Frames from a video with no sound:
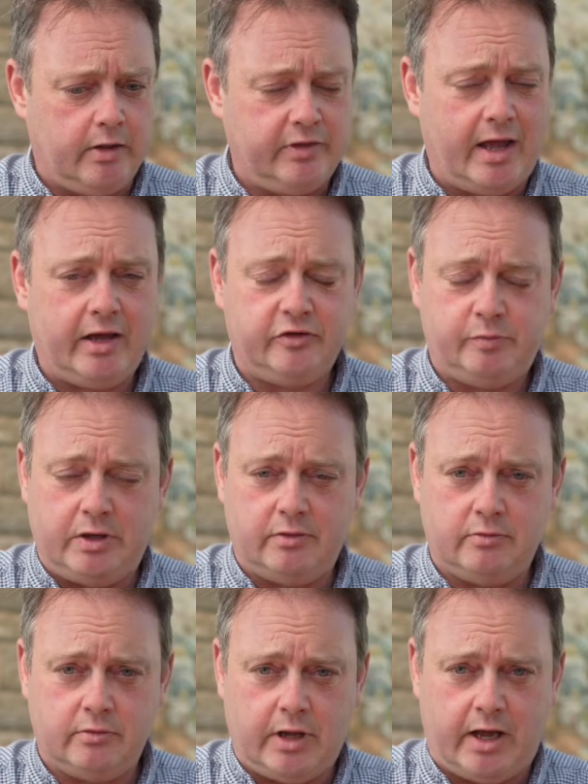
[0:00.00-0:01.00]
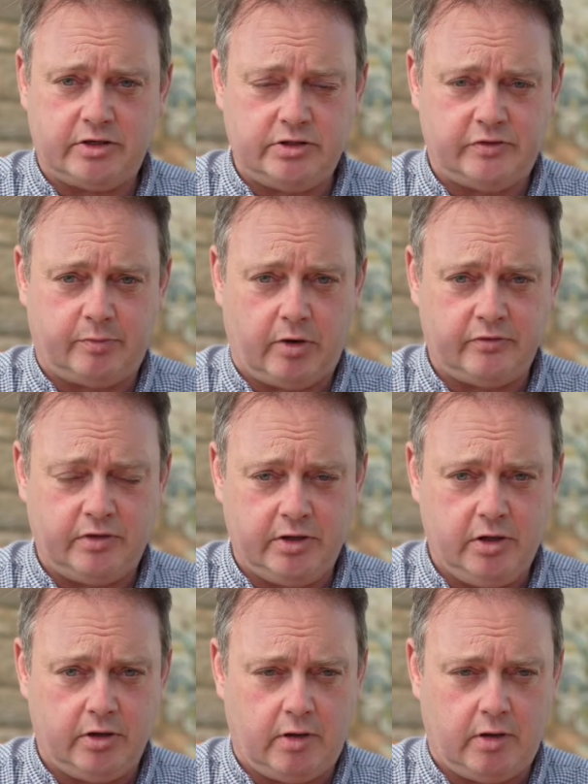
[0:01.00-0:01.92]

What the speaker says: that has been actually surprisingly good.